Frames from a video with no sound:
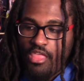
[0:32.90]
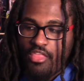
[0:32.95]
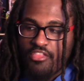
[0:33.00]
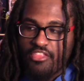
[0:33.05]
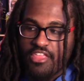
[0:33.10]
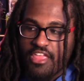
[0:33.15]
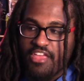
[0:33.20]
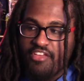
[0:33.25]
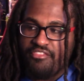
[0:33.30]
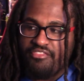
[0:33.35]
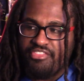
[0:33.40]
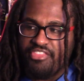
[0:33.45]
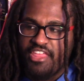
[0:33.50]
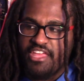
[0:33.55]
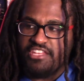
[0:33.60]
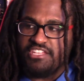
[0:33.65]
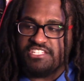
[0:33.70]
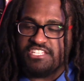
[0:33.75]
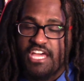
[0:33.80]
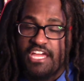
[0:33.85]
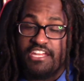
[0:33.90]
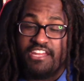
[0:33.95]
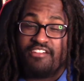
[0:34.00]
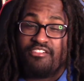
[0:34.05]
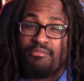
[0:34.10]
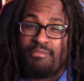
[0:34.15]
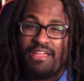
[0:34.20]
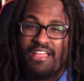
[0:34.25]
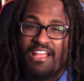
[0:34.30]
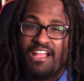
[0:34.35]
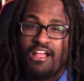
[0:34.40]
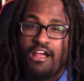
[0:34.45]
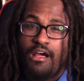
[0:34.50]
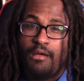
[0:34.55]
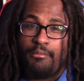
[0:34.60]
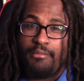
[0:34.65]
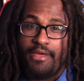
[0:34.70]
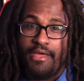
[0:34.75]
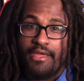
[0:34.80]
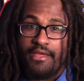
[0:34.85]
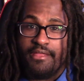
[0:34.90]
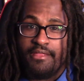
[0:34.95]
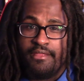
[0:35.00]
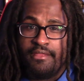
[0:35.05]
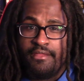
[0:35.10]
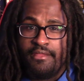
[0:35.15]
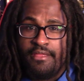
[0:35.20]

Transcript: if they decide to ever make a comeback.